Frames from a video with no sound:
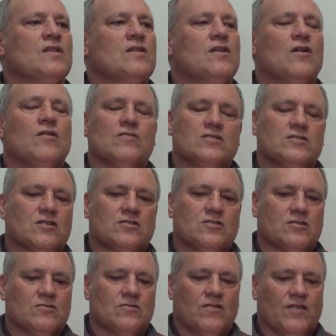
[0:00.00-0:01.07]
No, it's such
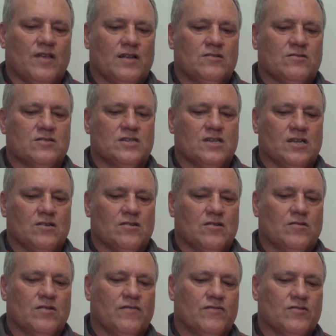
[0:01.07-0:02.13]
a good thing to see. You
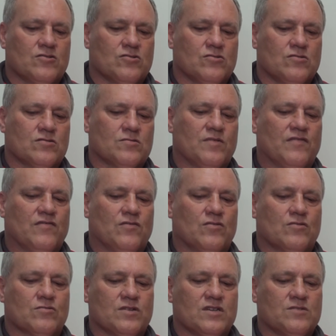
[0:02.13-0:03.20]
know, if you saw us before
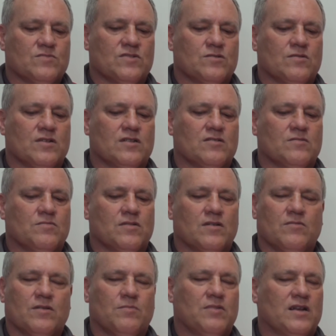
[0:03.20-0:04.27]
Christmas, we, had to, play,
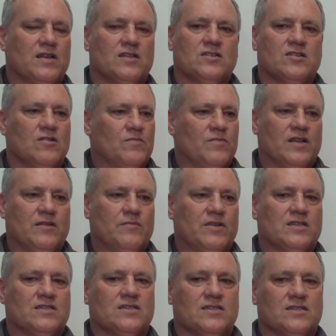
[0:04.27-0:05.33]
we played so many
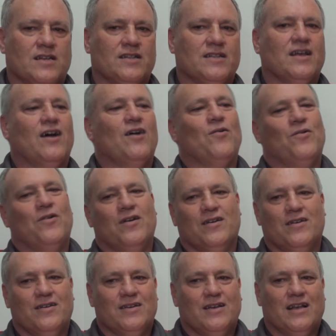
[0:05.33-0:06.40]
matches, and now,
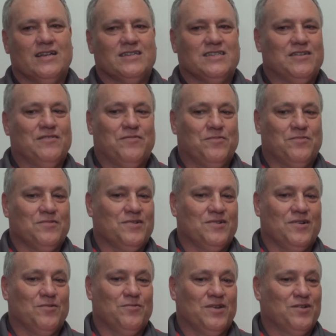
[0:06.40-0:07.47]
as if you
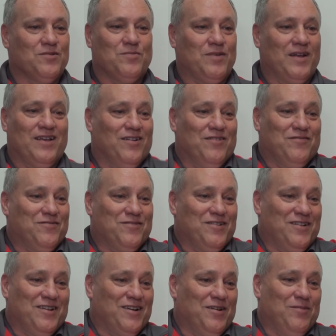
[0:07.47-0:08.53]
know, we could play on for
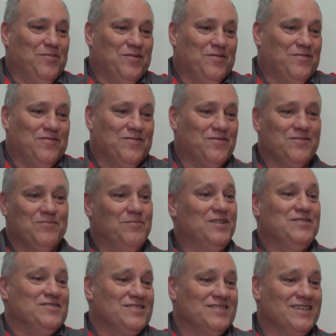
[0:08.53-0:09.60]
another couple of
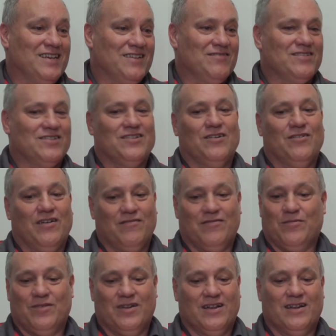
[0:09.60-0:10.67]
months even. You know,
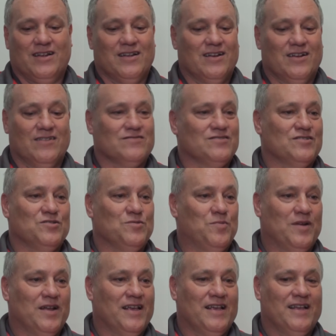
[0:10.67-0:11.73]
everybody loves it to
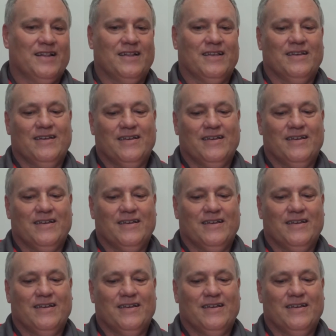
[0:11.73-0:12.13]
play and